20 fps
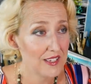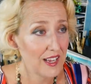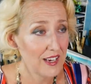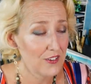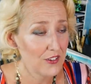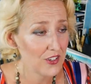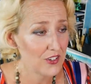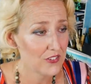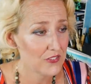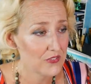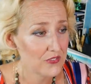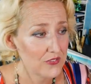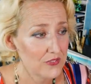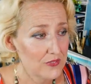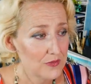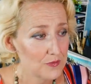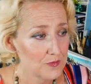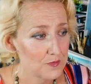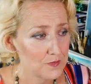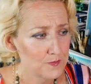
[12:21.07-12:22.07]
I don't know.
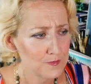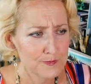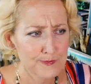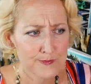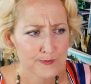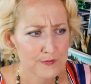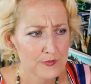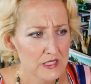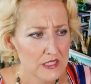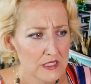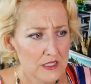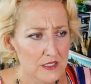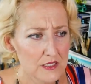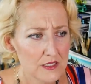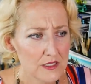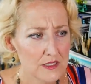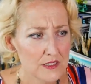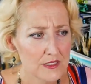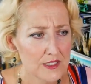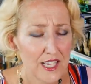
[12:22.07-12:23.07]

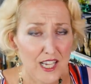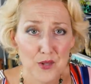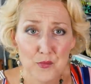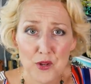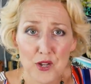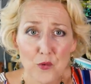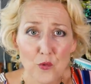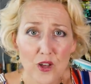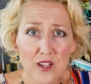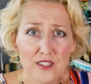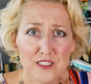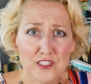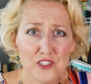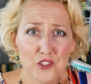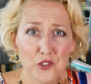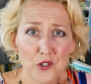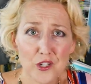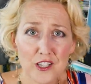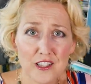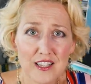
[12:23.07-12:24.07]
Anybody want a
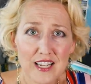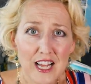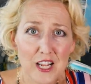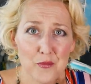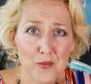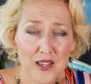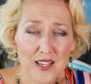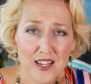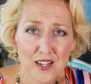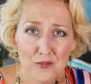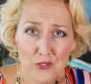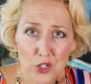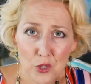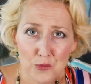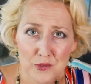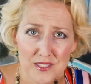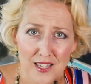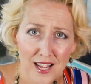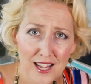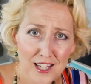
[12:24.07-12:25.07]
tutorial on how to make an
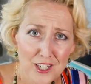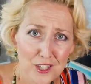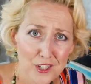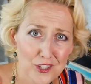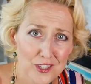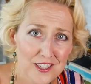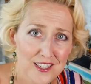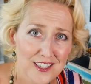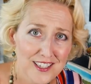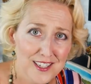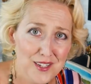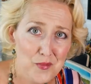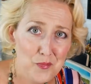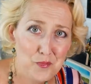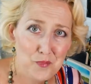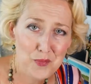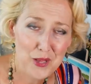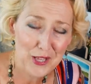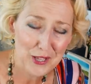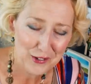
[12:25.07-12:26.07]
envelope style
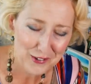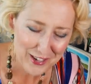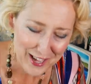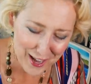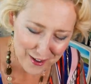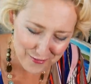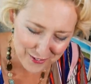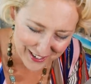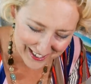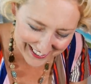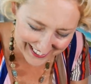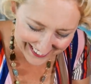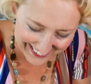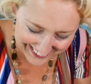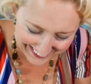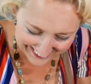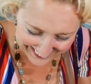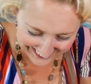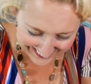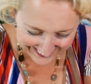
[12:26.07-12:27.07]
pillow cover?
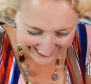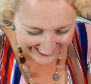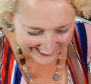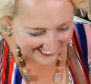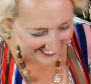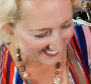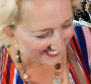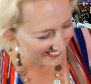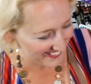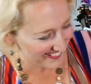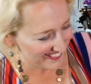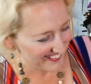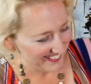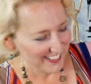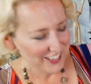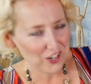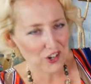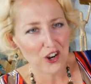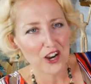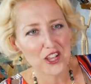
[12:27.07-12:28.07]

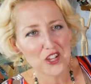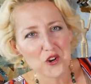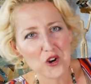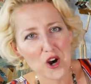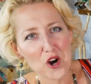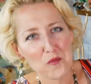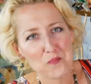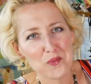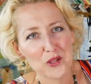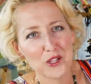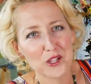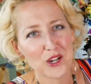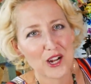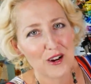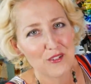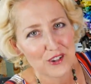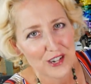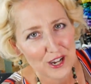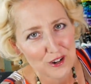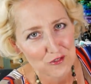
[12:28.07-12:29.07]
Or are you all pillow
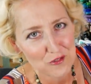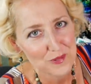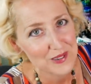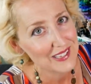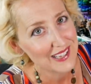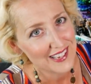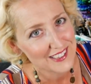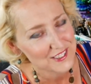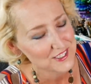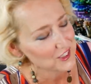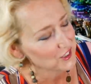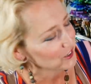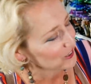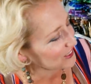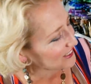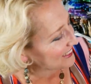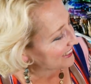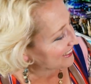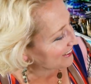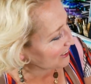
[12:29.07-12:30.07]
covered up for my last
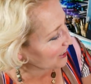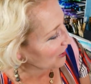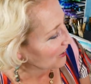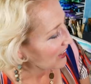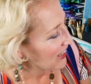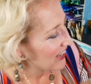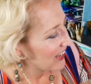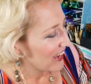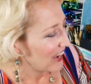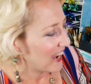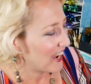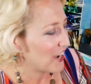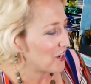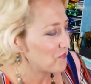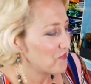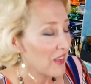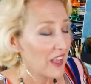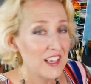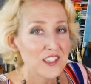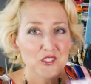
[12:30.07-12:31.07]
tutorial? I don't know.
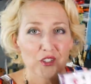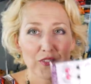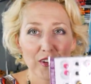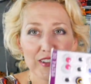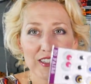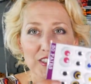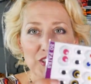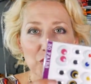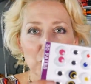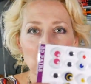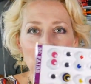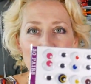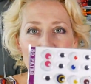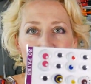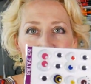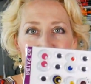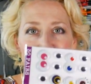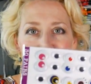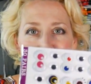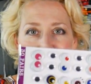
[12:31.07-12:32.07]
Um, so I found these googly
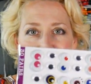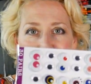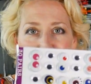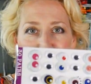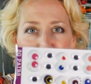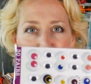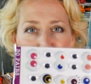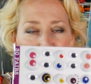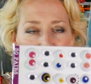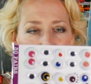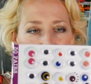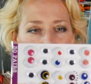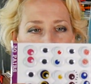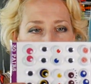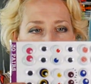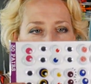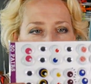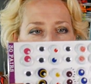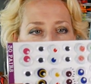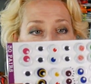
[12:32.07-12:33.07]
eye stickers, which I
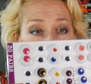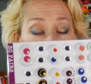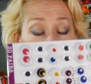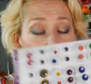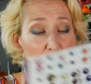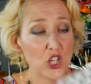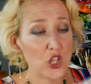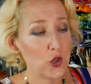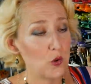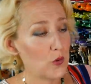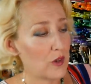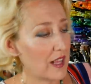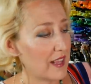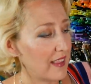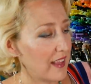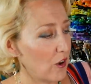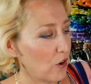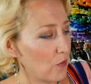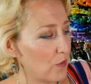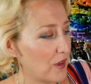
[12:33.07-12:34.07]
thought were really cute,
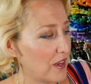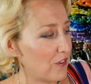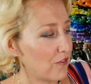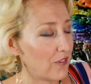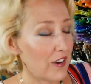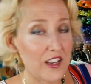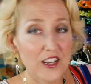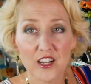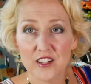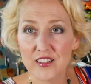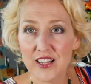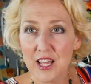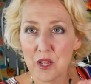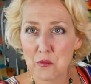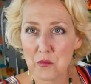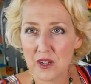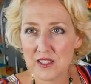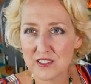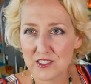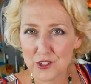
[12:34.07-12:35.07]
and they would be fun on like
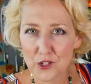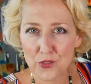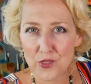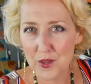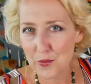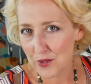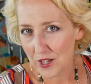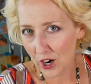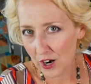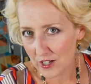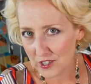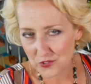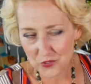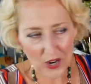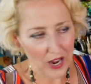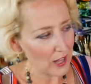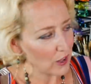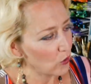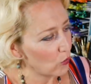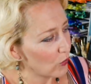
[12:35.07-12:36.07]
monster themed cards
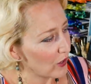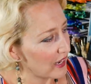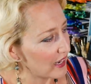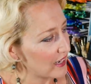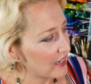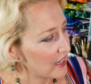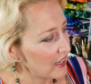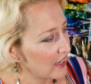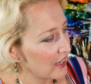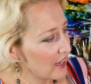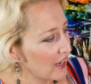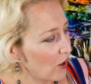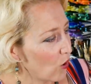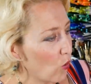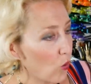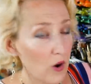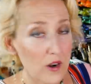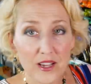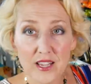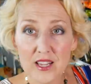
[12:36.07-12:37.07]
for Halloween
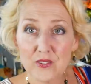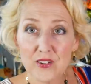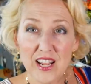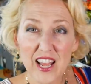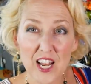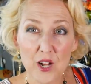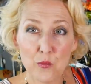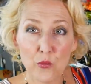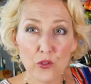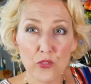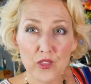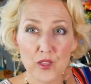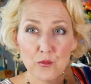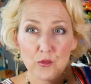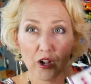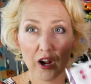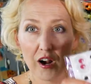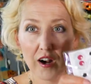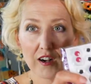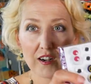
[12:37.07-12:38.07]
or even animal
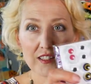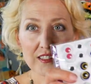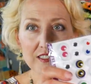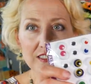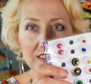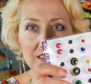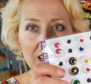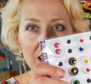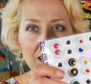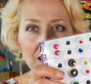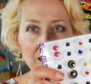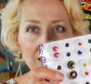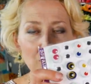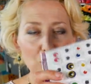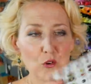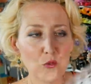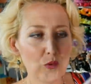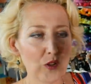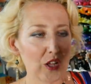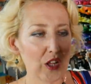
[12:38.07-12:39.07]
themed cards. I thought they
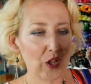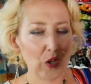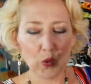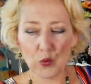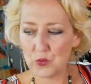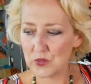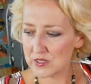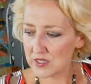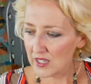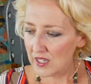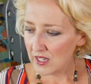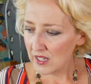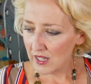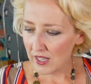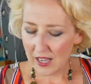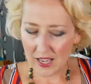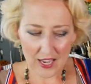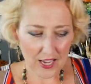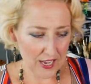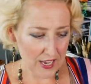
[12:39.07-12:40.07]
were really cute.
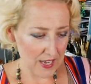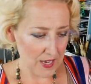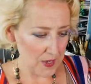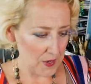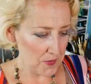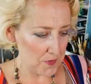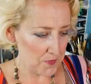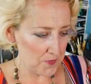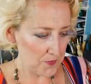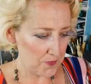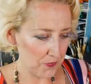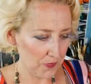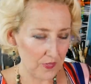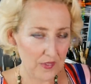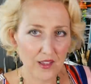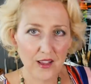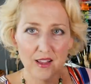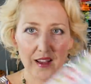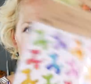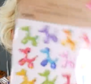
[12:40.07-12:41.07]
Um,
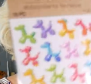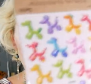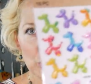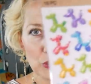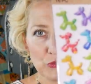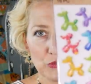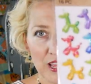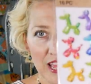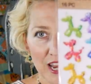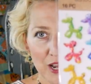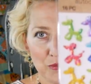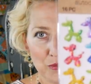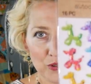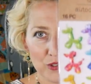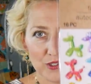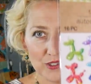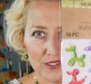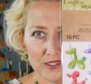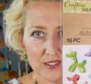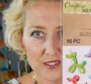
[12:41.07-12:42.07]
balloon
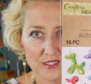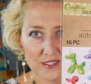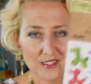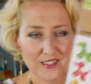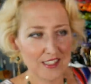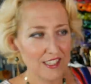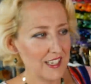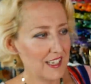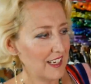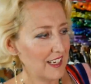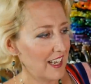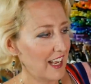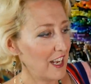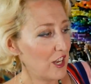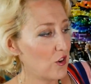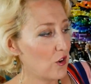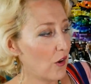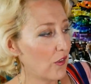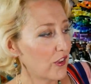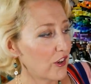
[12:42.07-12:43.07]
animals.
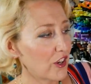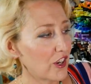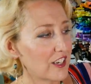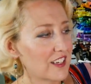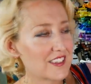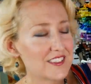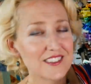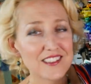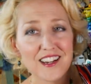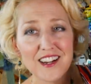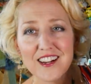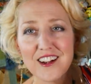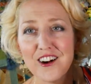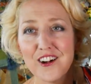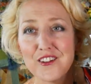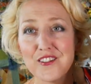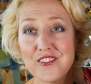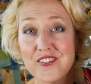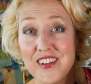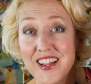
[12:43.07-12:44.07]
And you know they're good because they're
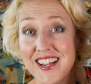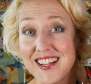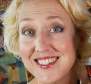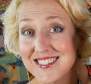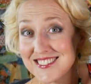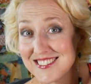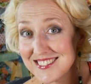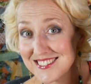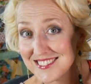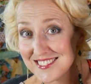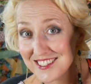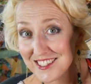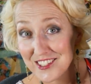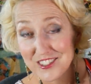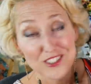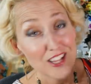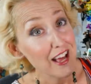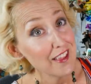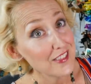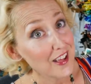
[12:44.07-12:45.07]
called fancy
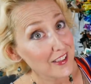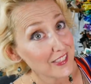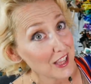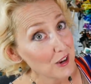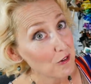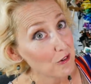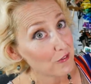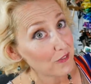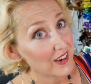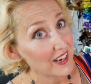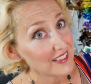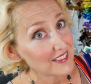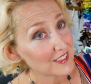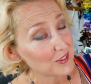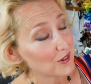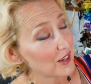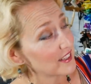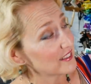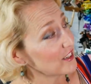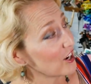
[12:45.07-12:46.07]
stickers. I thought they were fancy
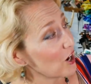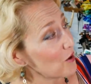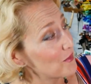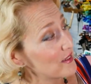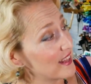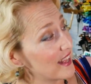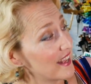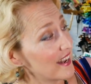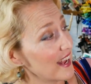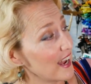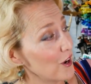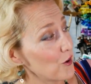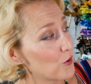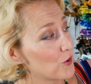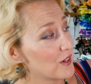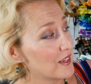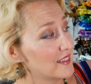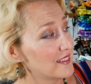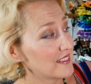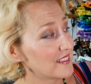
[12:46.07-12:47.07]
when I saw them, and then I
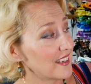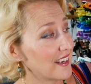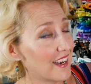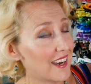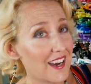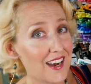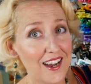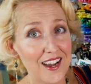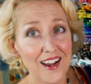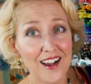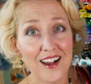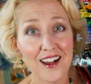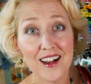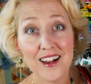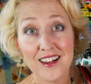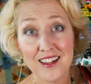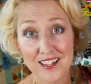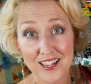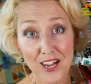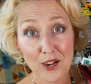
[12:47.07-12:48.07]
was, uh,
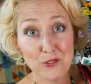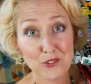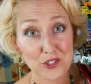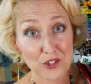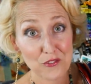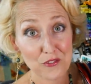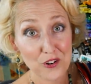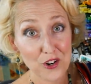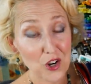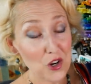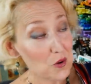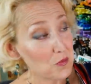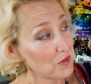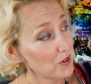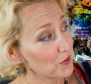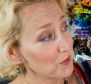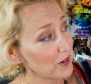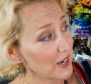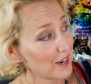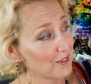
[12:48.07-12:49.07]
I was
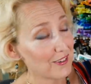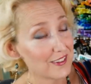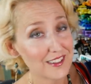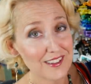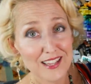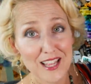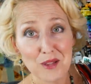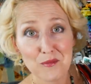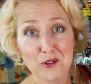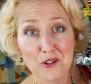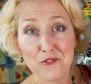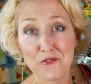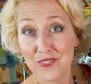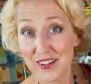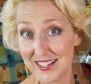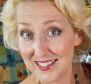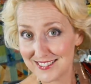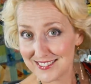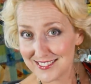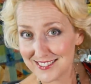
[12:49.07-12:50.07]
confirmed when I read the label,
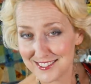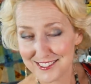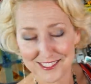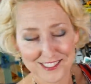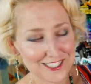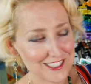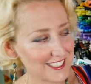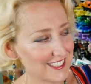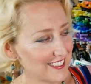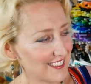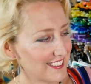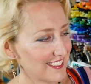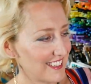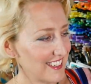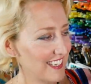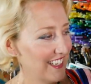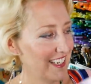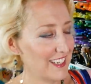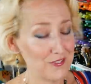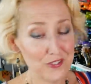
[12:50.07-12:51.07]
fancy stickers.
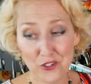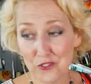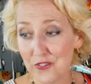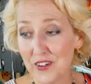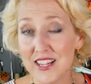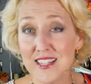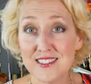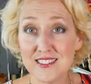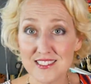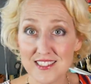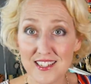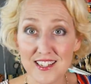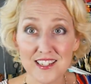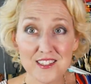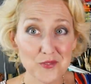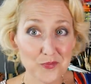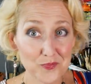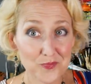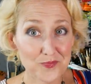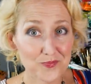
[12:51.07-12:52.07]
If you're
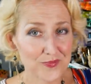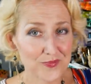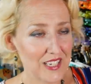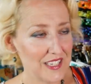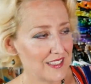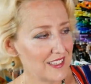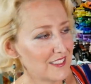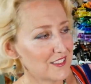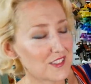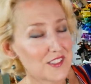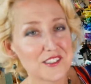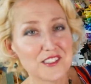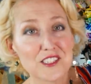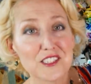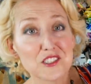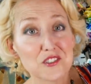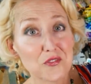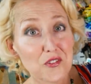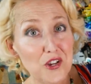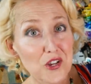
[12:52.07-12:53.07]
fancy, these are the
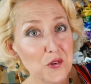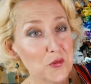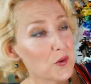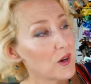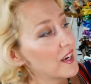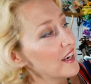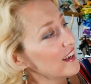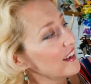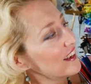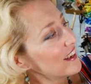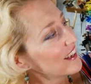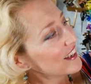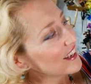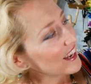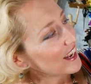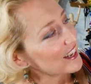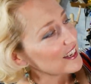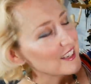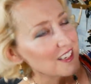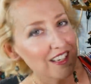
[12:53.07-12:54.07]
stickers for you.
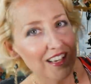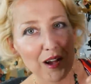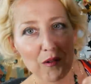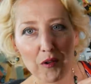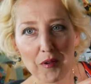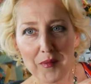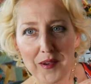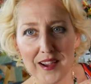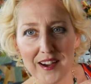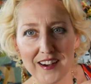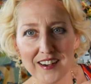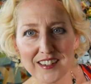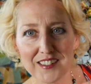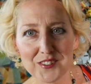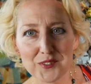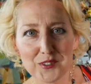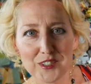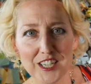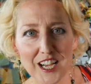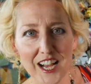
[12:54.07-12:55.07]
Got gummy
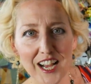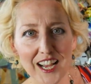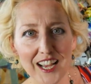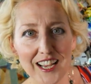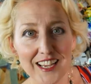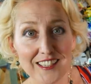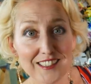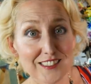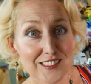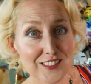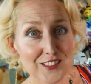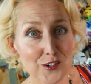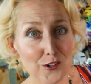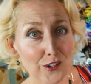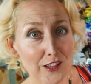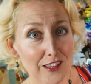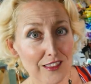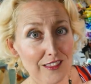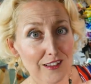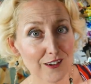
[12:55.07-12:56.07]
bears, which I just
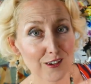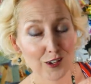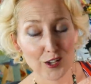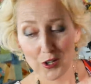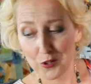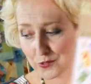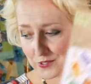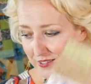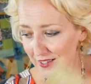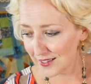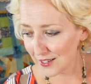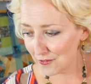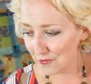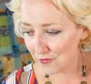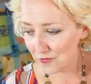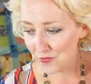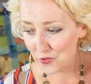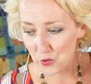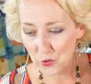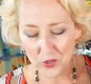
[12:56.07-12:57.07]
totally think are cute because I
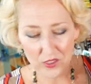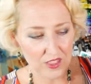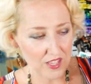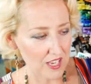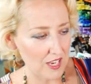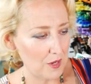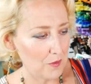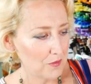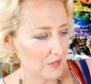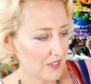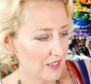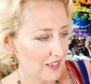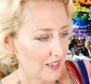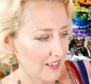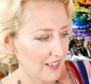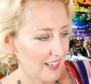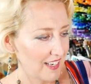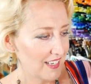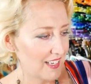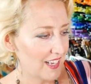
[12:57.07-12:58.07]
love food-themed
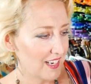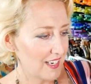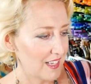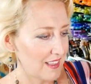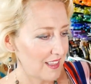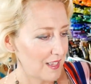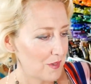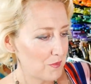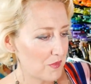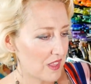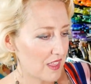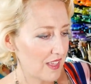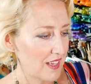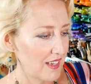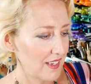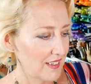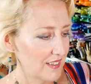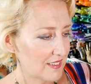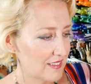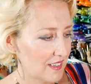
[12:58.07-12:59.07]
and candy-themed
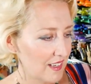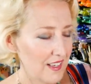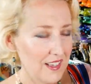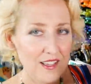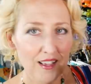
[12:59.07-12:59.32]
things.